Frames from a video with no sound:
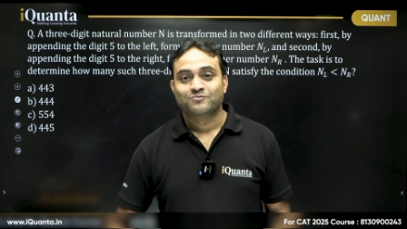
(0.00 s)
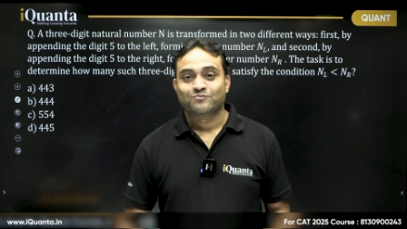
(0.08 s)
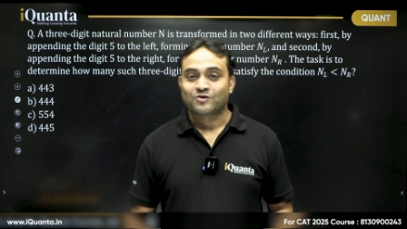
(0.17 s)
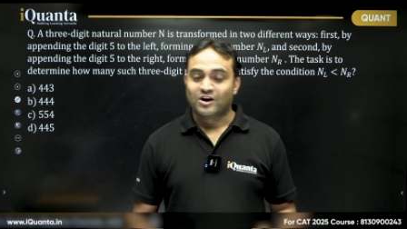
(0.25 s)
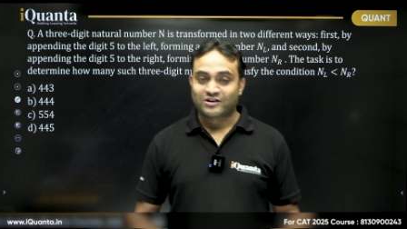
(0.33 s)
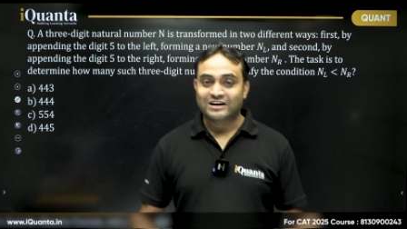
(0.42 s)
A
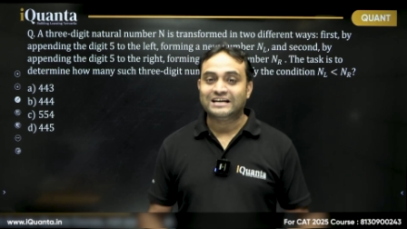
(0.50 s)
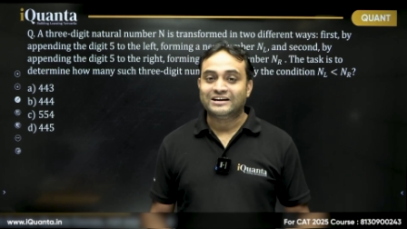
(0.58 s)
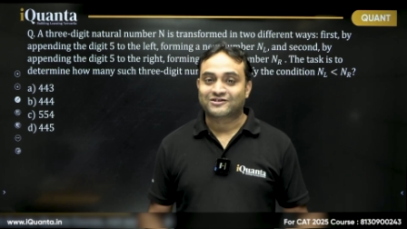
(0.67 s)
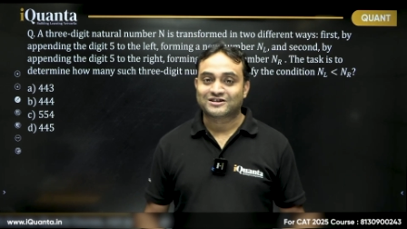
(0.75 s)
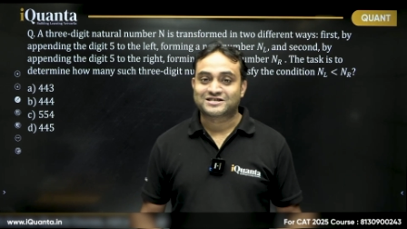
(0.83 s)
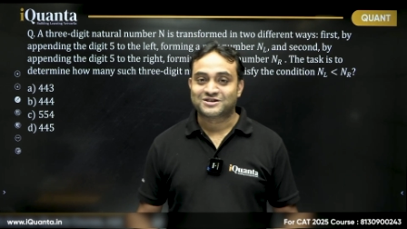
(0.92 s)
really
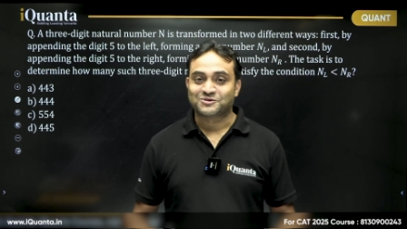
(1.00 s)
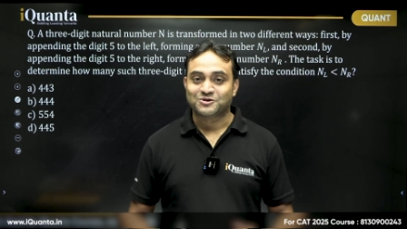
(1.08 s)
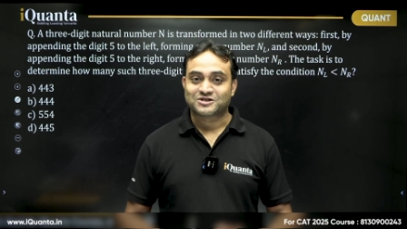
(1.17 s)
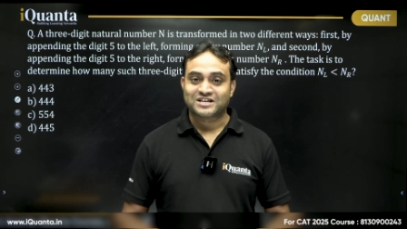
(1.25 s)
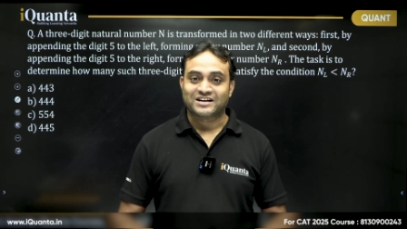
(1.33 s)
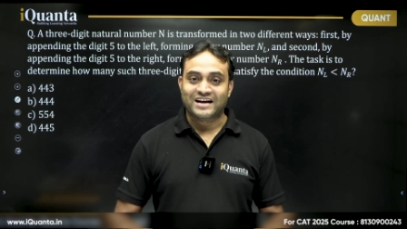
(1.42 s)
interesting
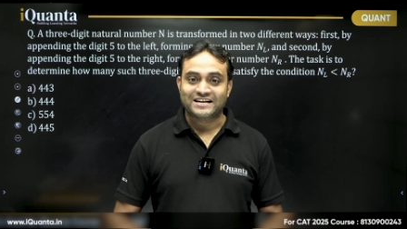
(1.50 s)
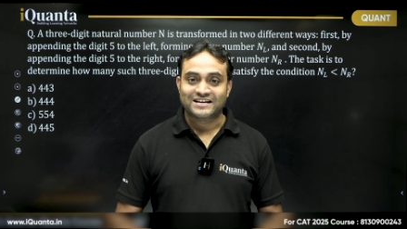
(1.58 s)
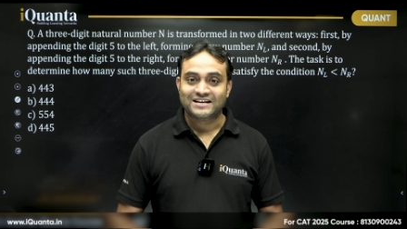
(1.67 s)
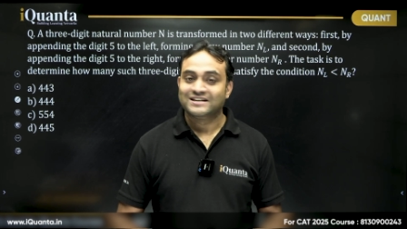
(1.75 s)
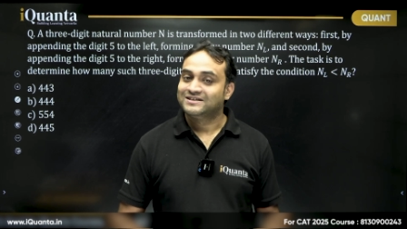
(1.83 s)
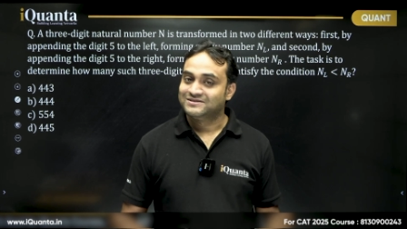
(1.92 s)
question, right?
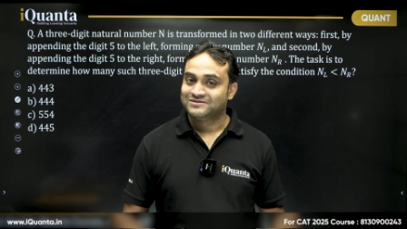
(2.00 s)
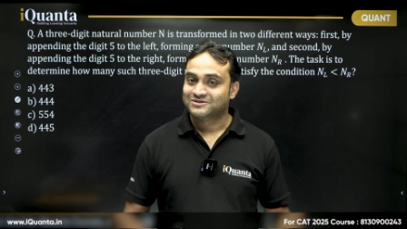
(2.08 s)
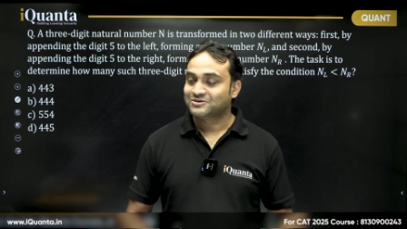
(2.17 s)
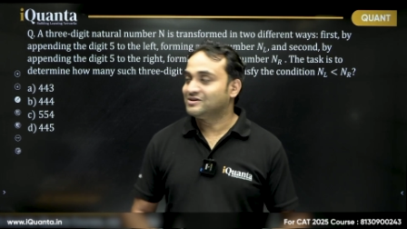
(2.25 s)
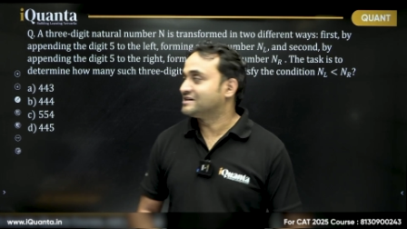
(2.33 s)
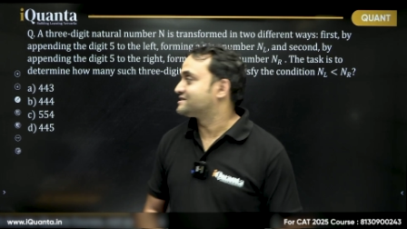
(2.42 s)
So
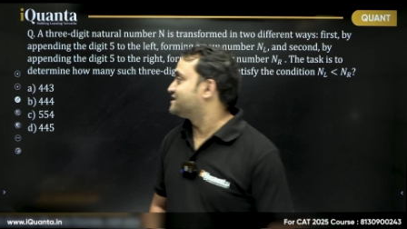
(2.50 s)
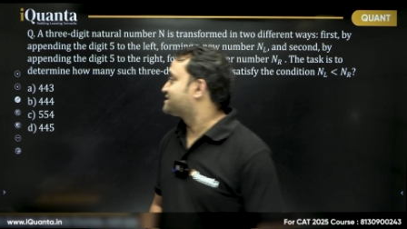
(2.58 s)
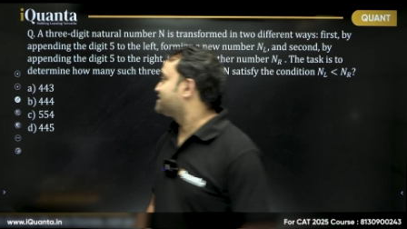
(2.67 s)
let's discuss